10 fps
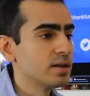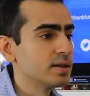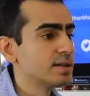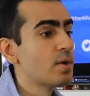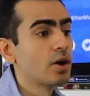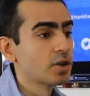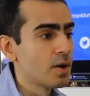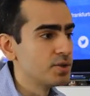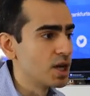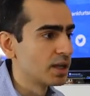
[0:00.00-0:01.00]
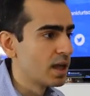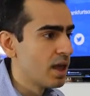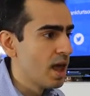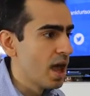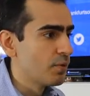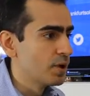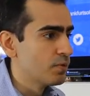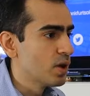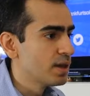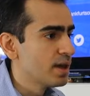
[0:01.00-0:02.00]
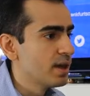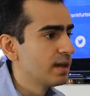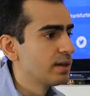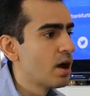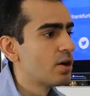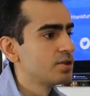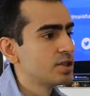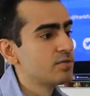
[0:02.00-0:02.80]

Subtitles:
a smart object. And when you want to enlarge a